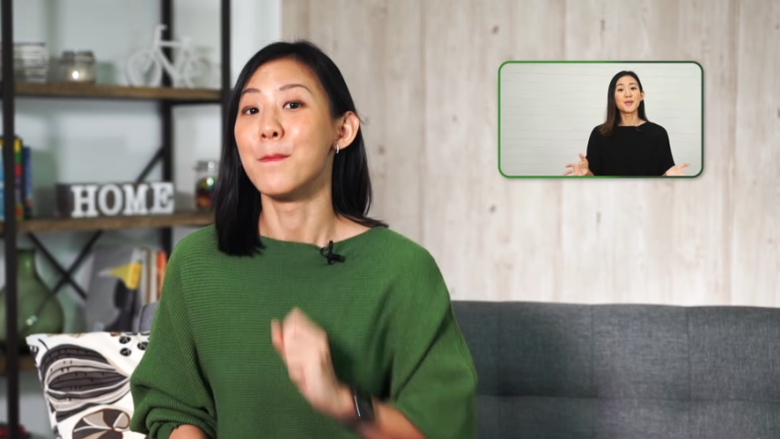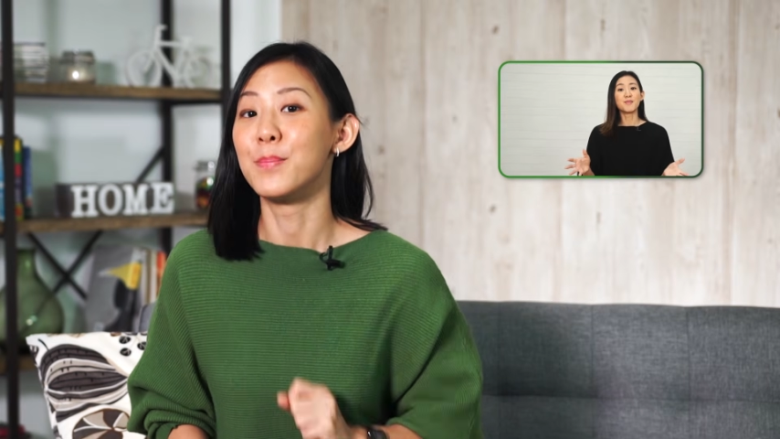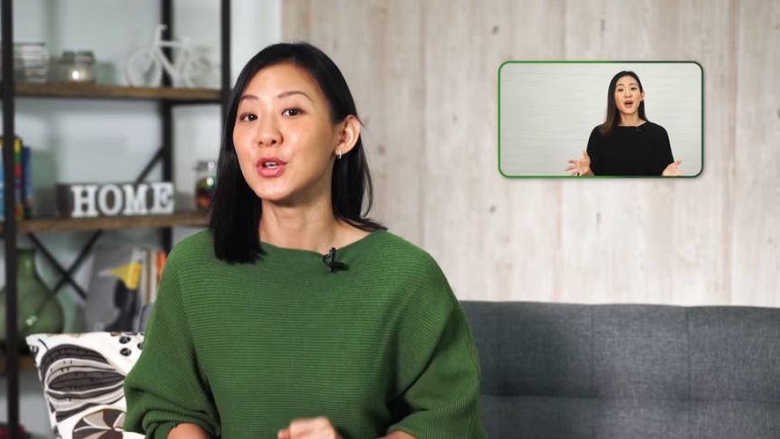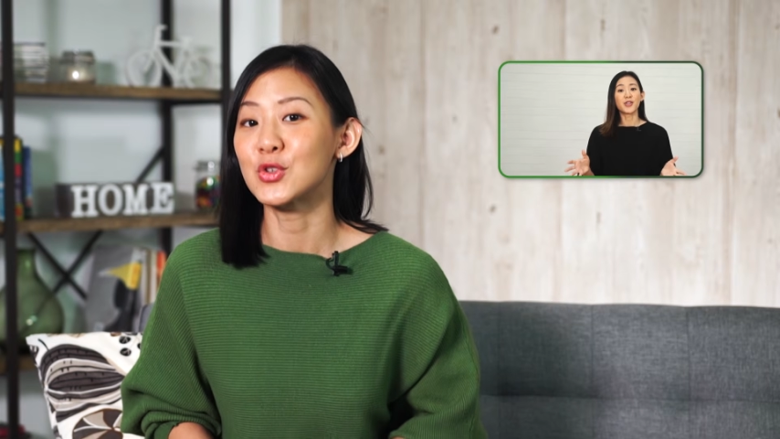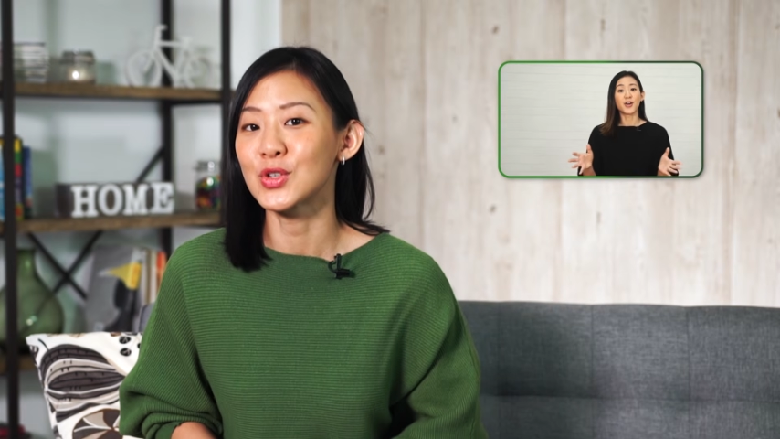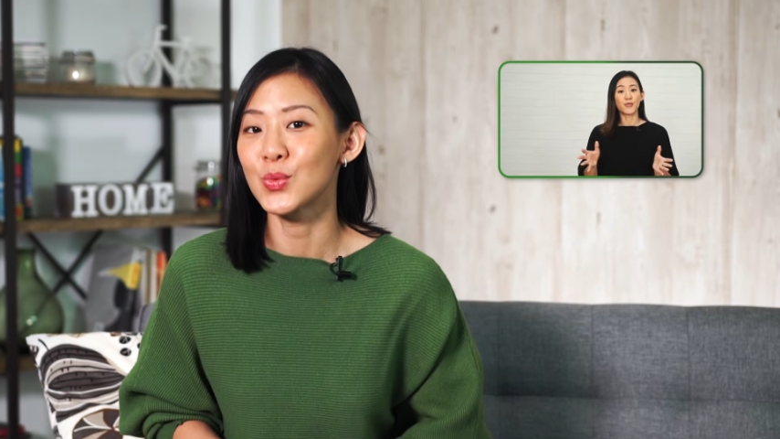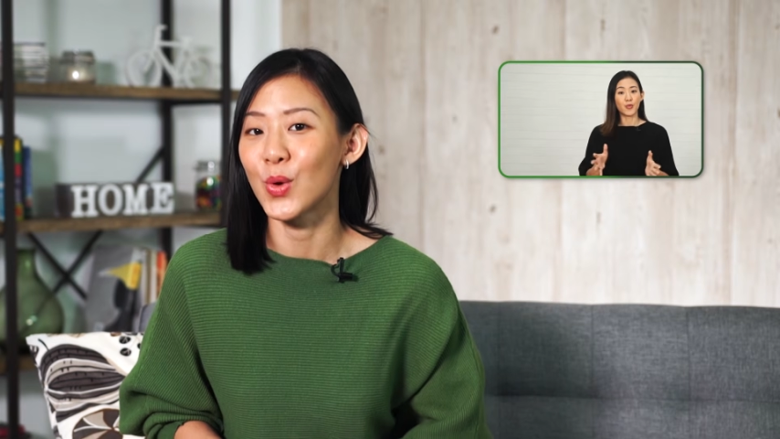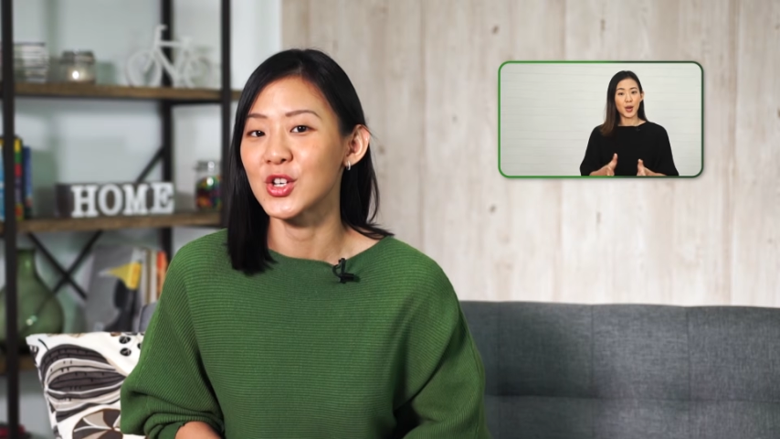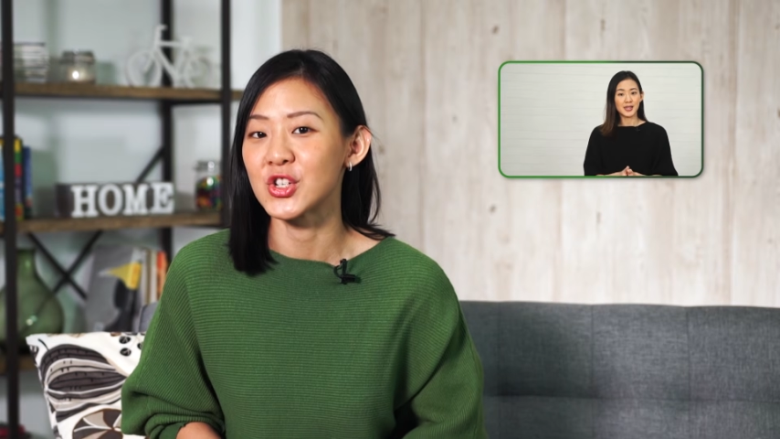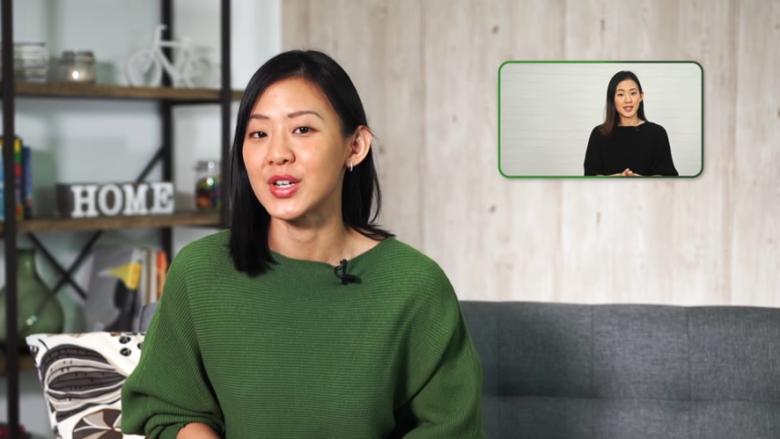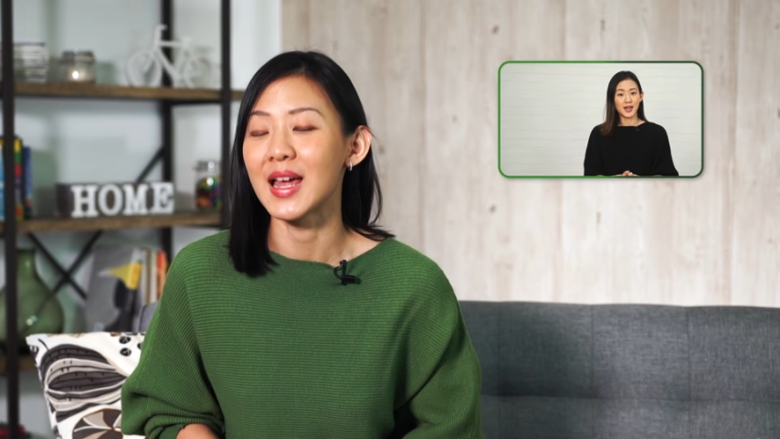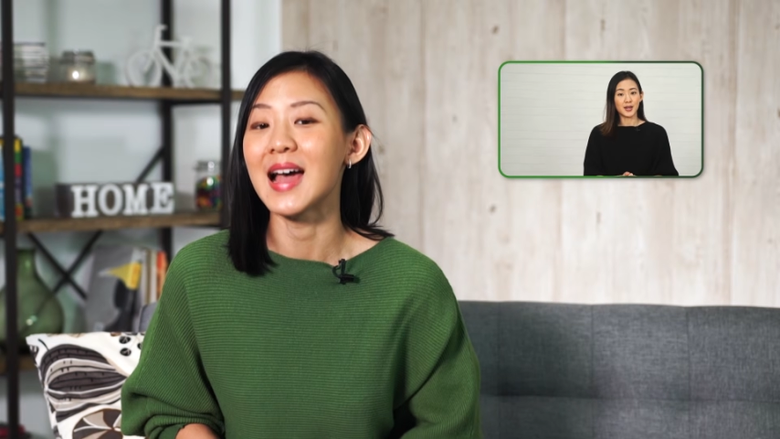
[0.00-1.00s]
Be sure to
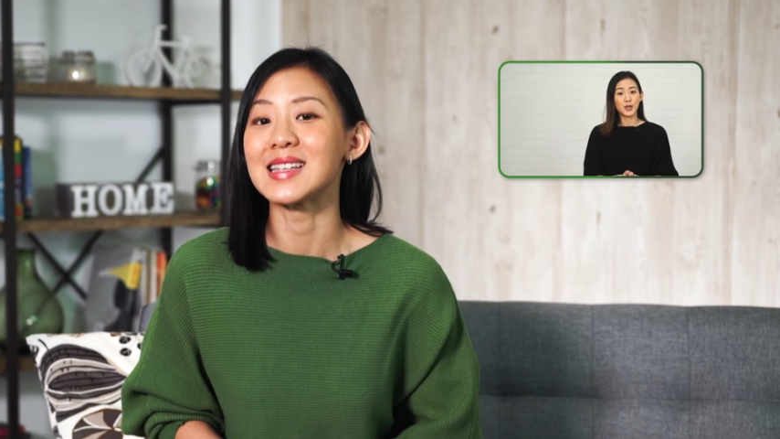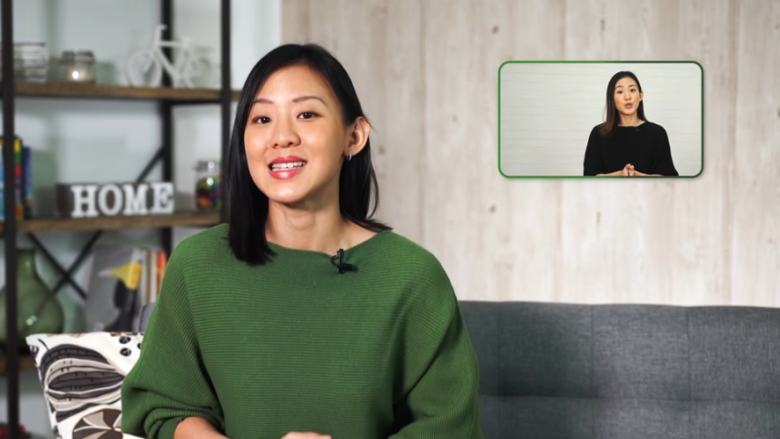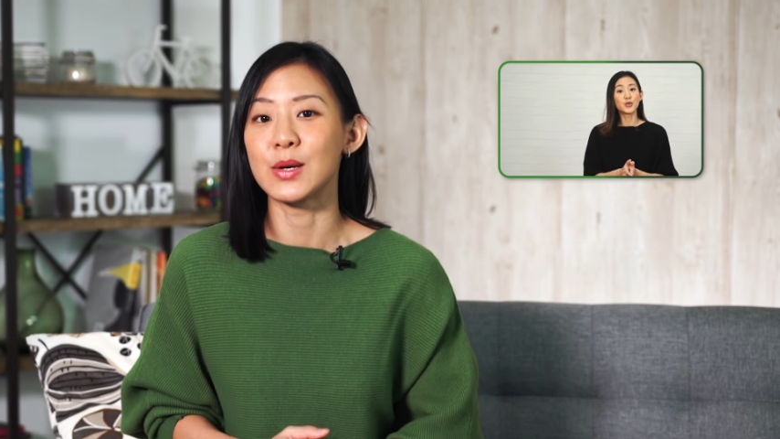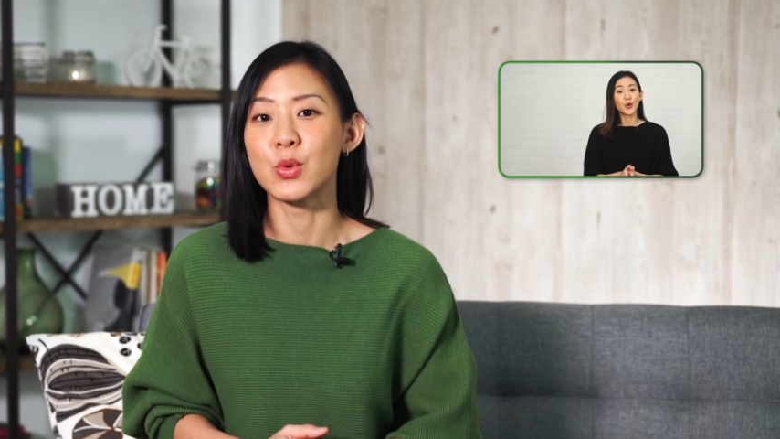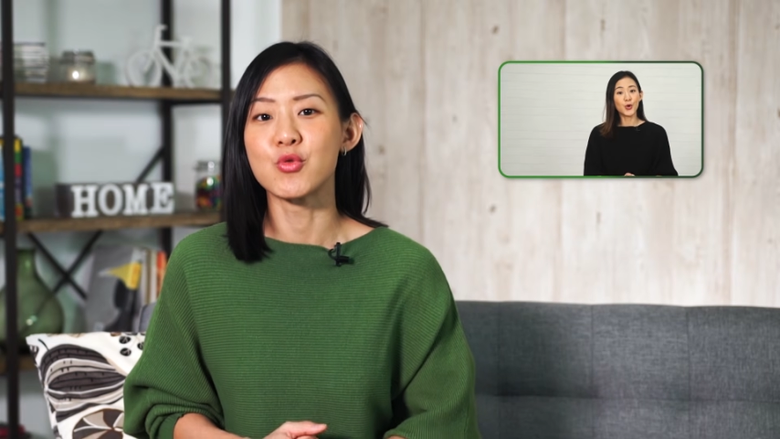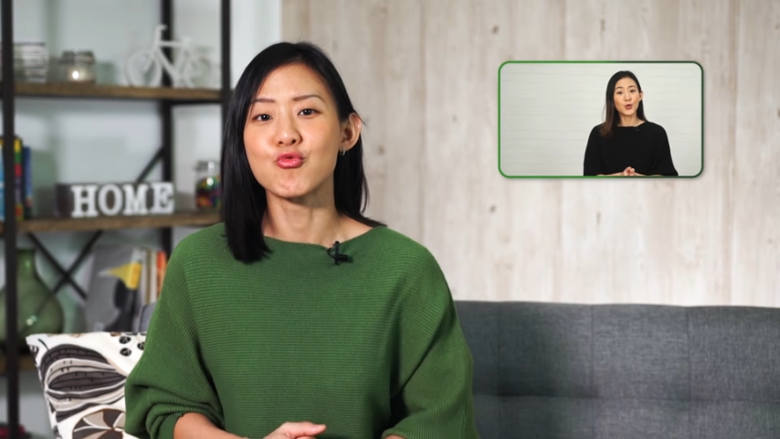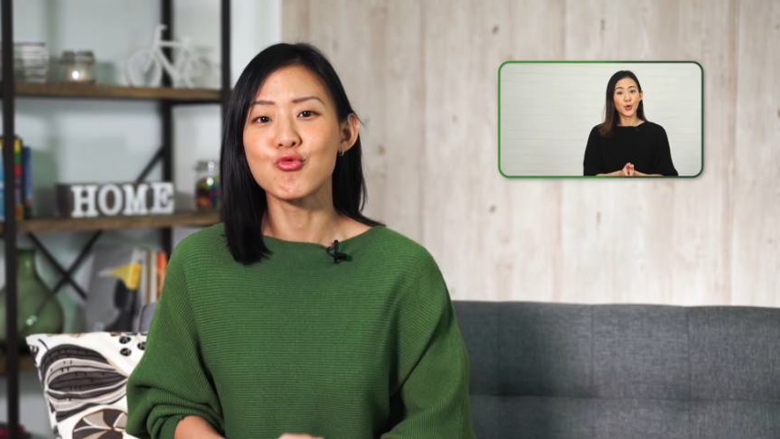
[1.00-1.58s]
watch it as it will